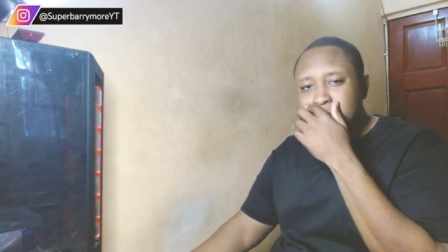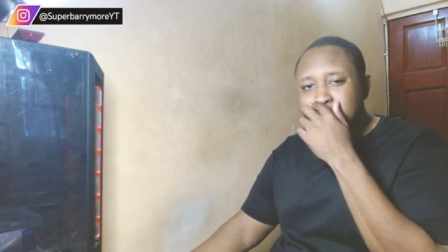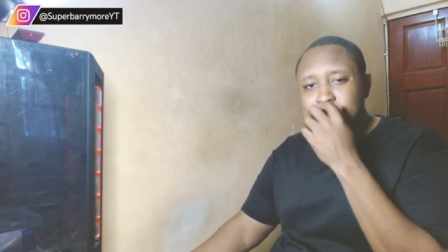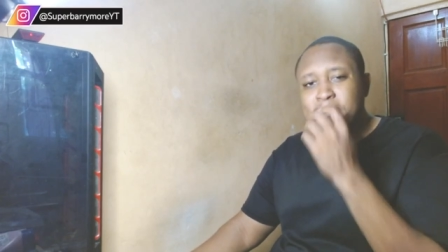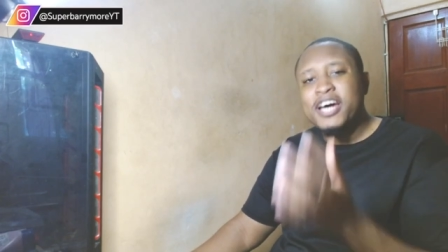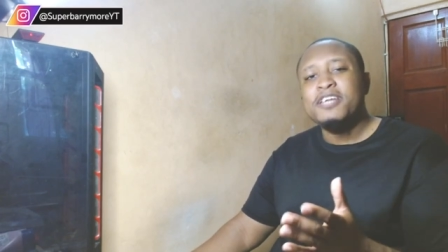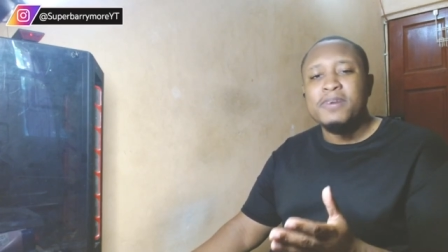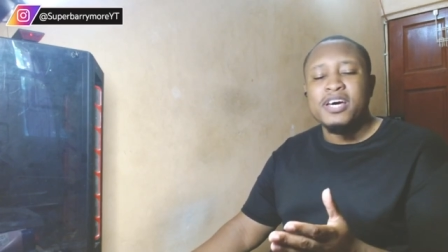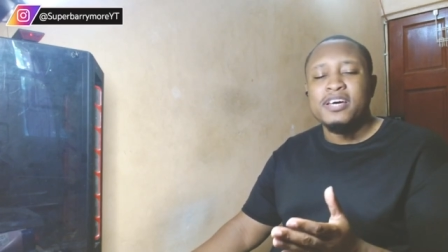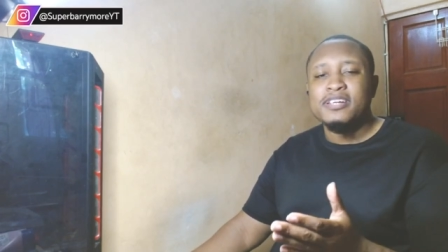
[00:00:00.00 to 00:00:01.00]

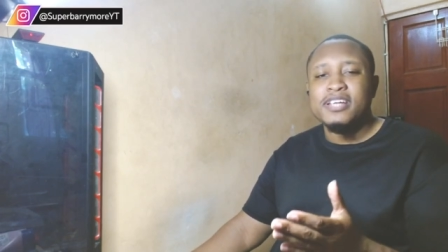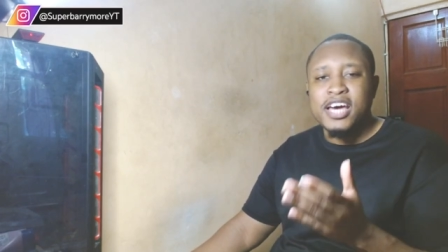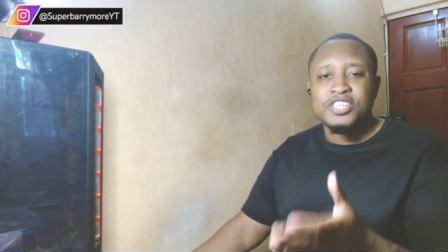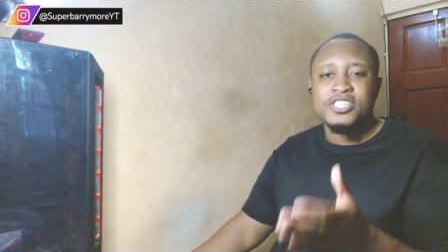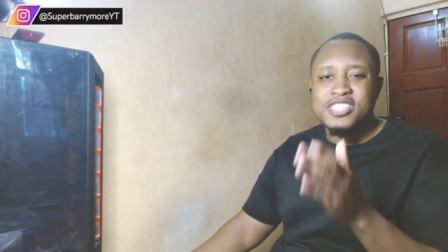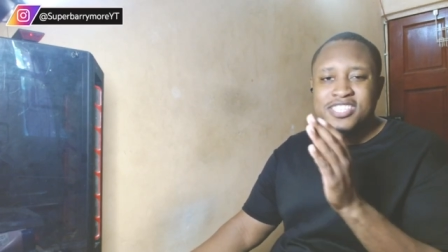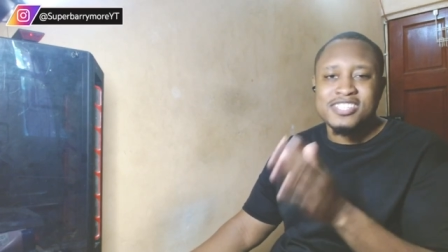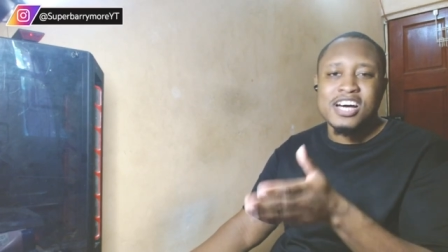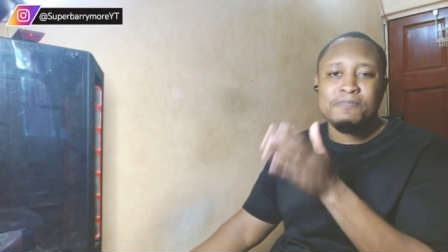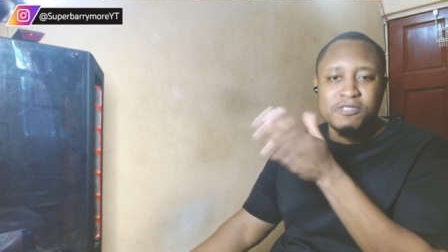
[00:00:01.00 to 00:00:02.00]
Spider-Man actually
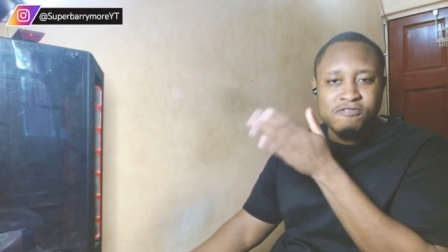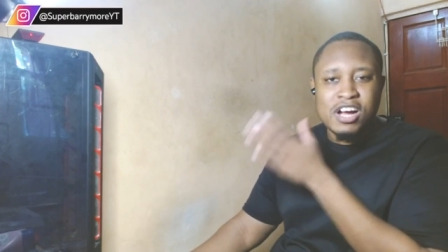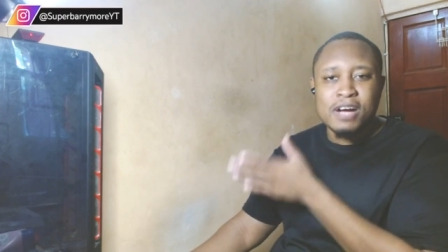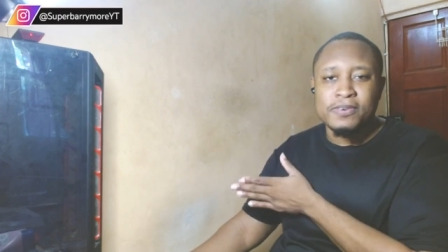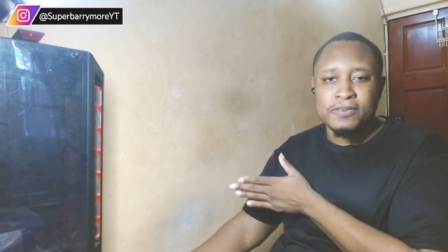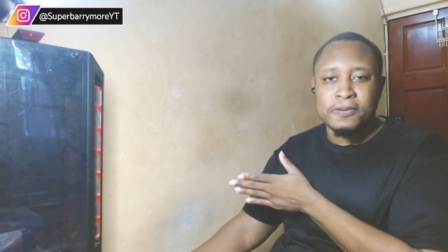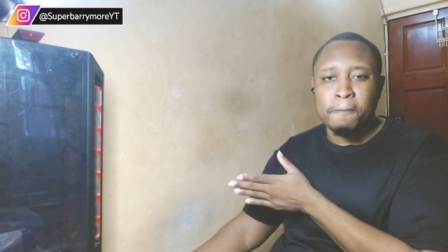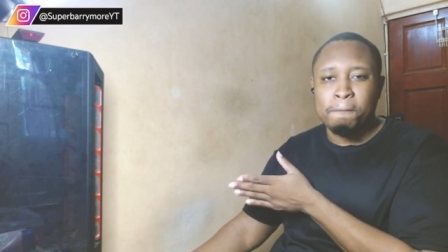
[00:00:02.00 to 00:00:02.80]
stopped the robber,